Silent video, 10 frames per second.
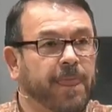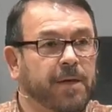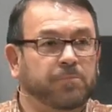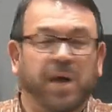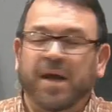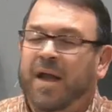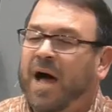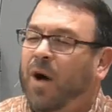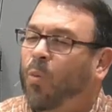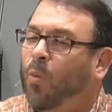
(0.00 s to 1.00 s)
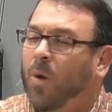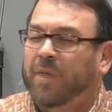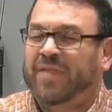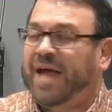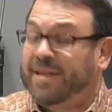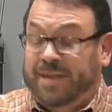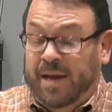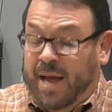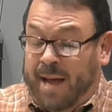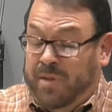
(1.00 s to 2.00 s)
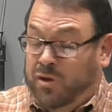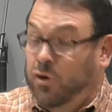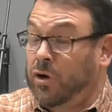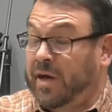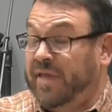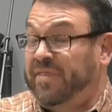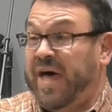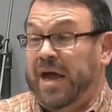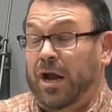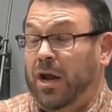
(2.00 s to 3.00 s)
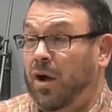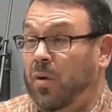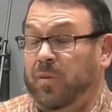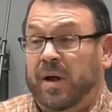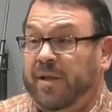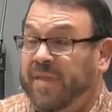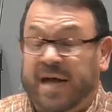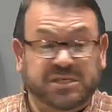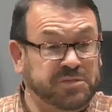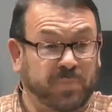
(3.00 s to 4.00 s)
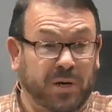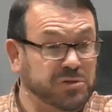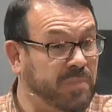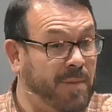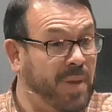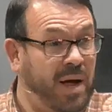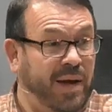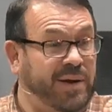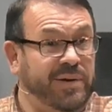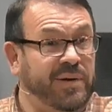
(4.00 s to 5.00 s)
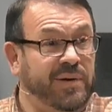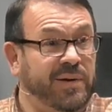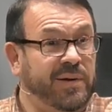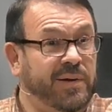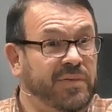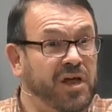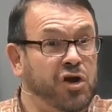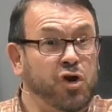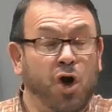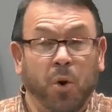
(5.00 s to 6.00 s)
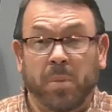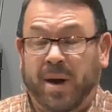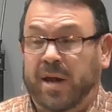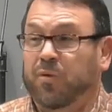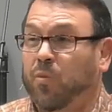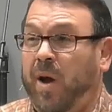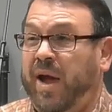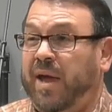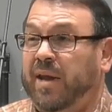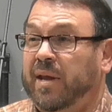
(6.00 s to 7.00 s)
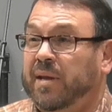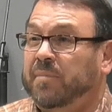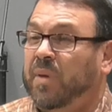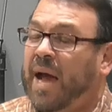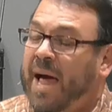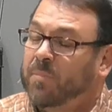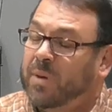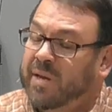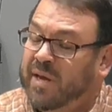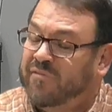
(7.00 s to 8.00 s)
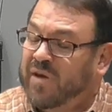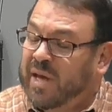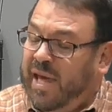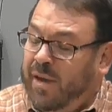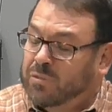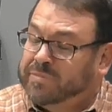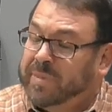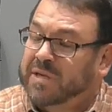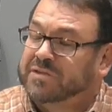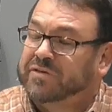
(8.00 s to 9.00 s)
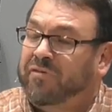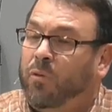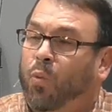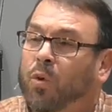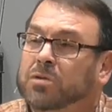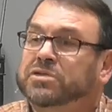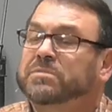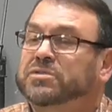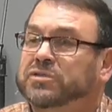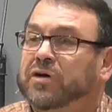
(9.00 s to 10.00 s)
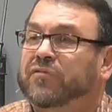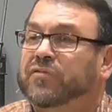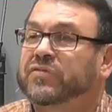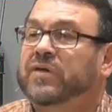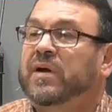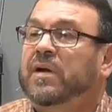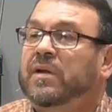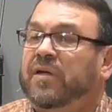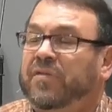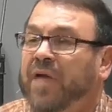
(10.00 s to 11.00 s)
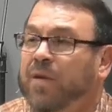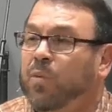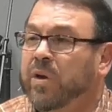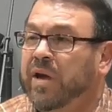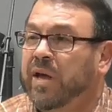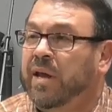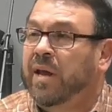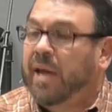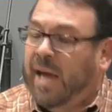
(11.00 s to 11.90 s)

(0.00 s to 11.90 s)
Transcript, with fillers: But not one that I mean you look at that alone, that just blows my mind that nobody read. But I believe it was because of the worship service that they were in.